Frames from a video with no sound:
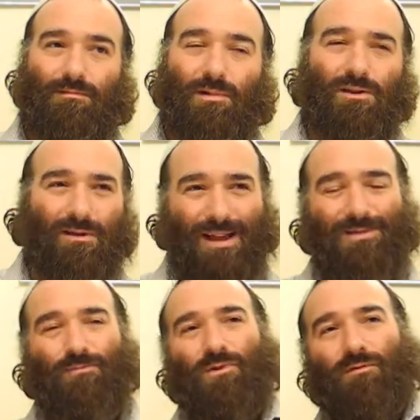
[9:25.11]
Could you
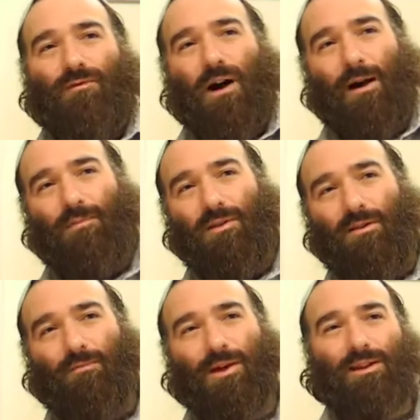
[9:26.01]
guys move up a
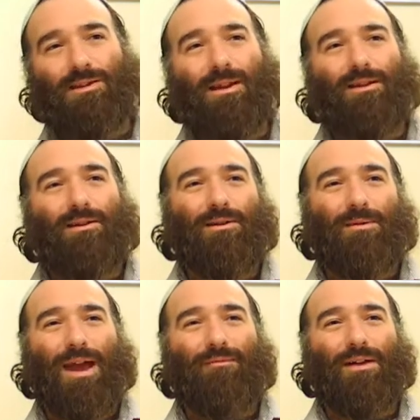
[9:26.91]
little bit? It's like,
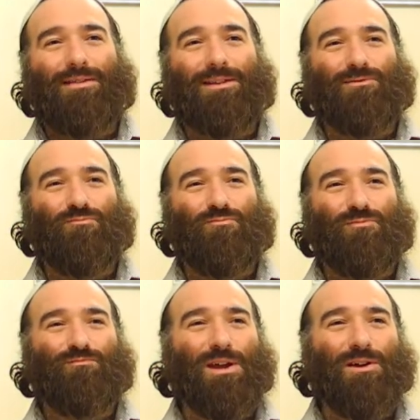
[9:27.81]
we have like this
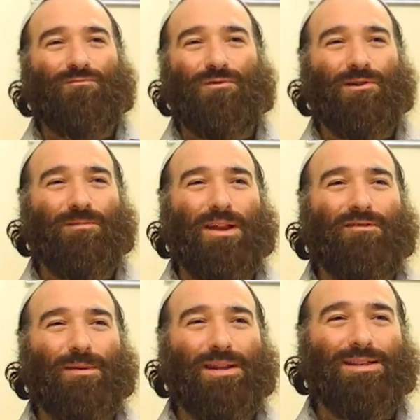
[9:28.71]
big room, and
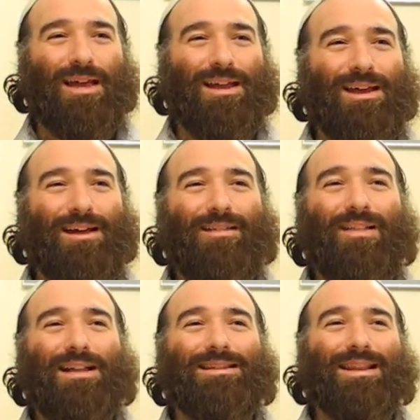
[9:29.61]
everybody's like,
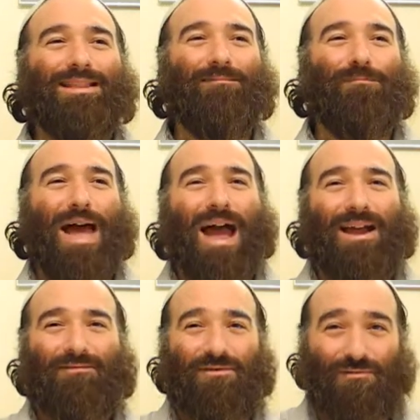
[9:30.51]
let's sit in the
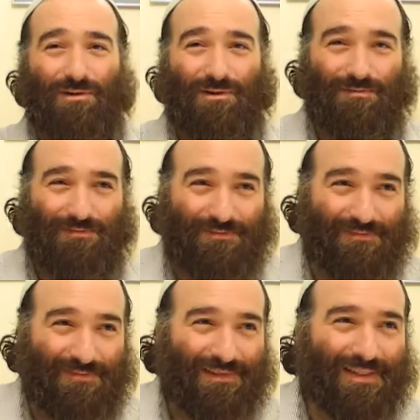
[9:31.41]
back of the room.
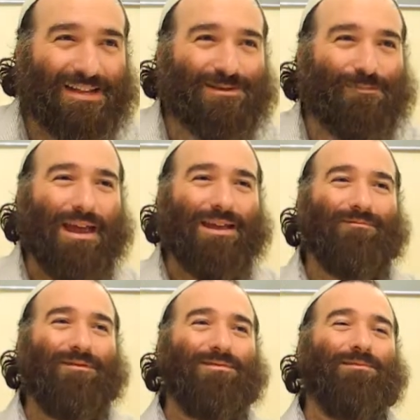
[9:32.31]
Let's make
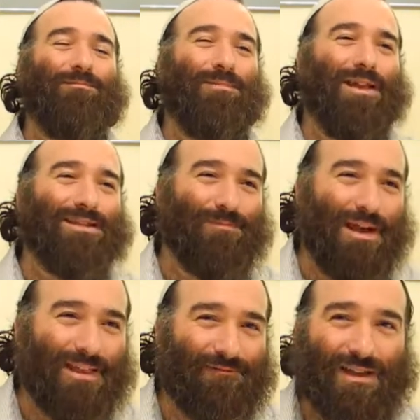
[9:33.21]

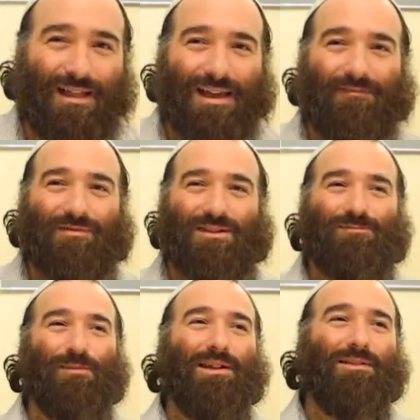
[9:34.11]
Naftali have to
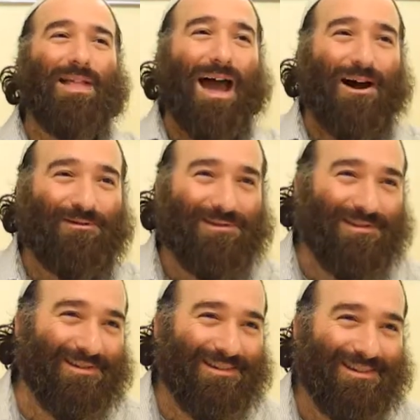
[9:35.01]
speak loud.
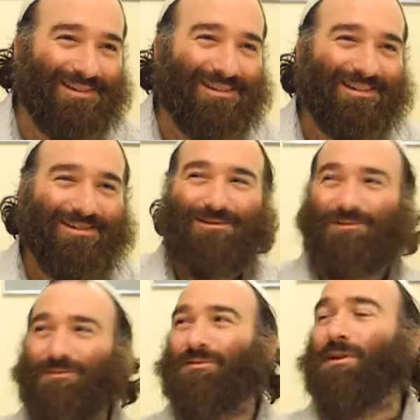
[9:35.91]

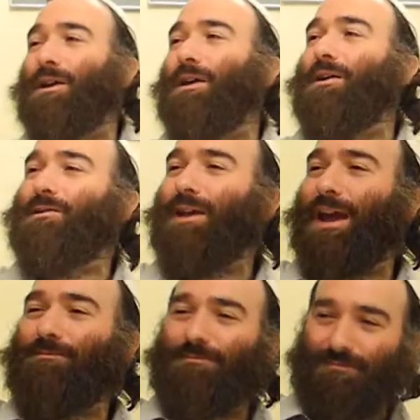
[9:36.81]
No,
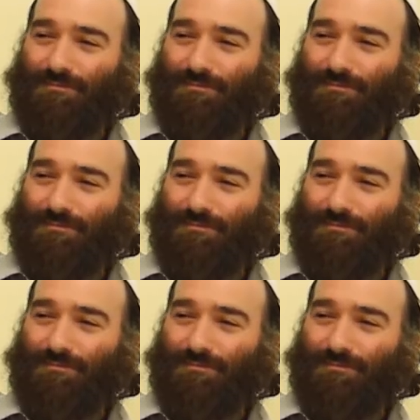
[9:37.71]
Gabe.